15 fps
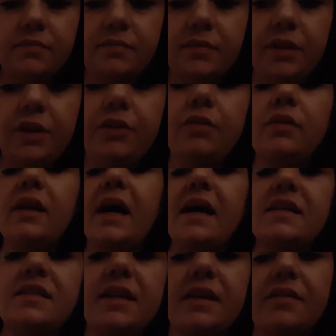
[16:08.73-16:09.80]

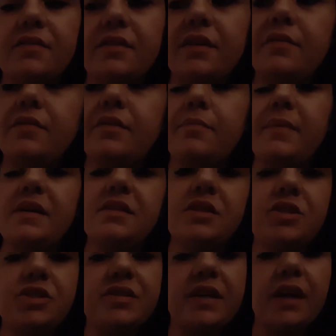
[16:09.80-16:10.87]
utilizing the
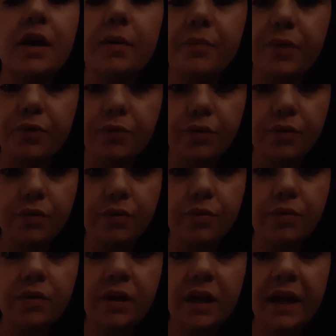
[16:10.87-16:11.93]
messages that come
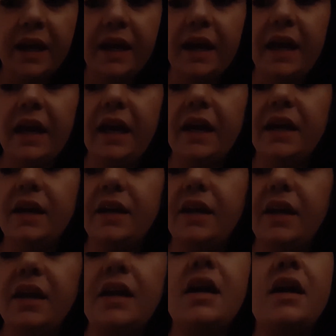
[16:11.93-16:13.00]
through
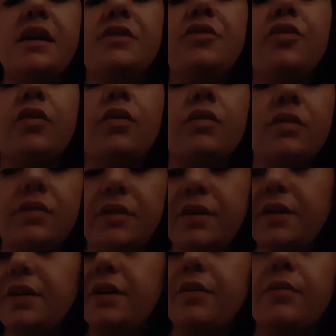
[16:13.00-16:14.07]
in your,
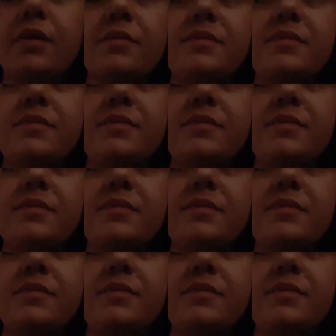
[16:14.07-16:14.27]
what I'm